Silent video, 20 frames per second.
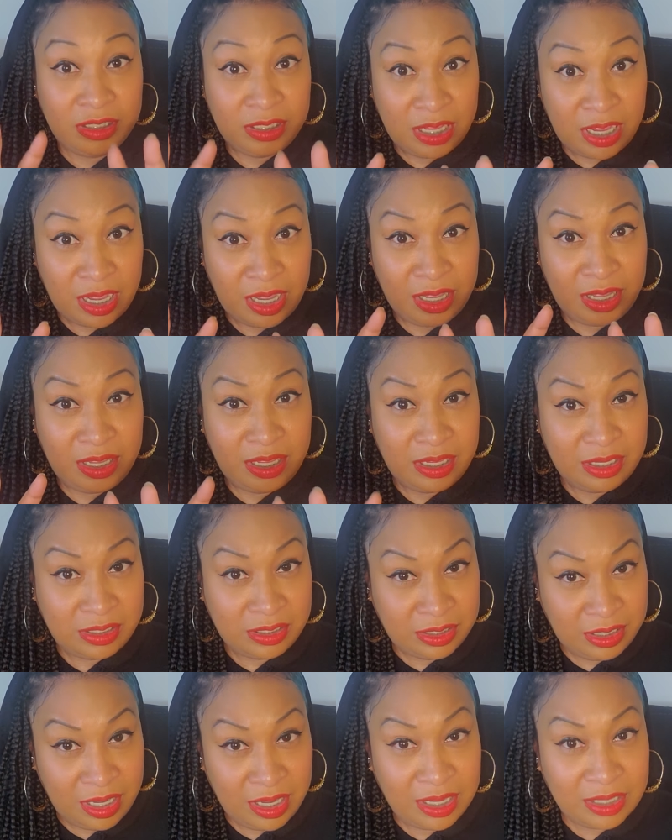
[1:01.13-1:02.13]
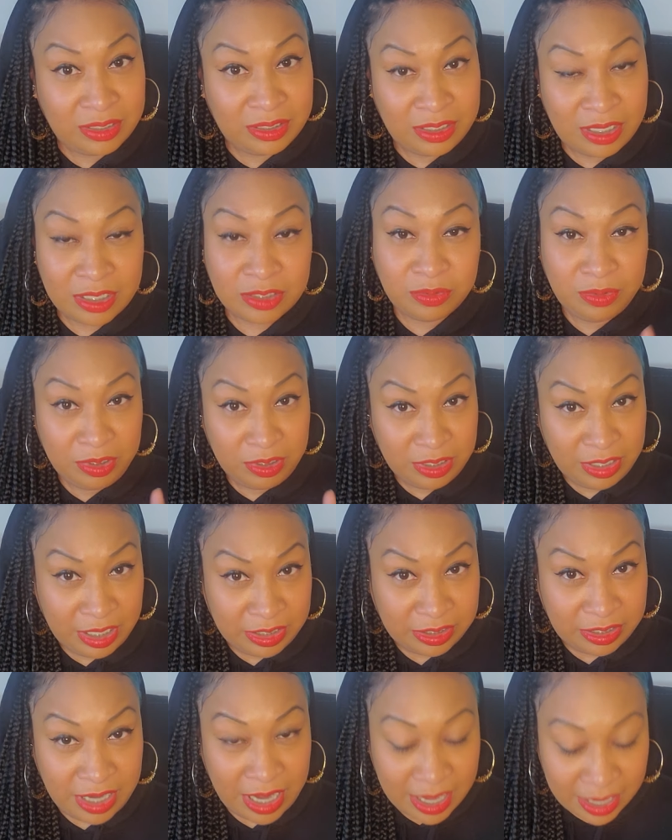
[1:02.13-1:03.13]
Yes, yes, yes. We're gonna
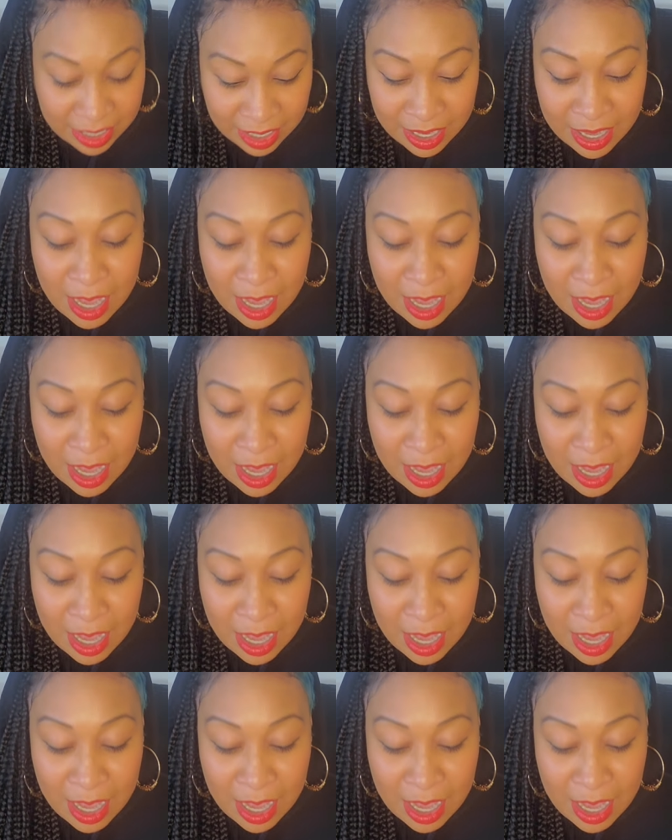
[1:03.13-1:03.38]
get to that.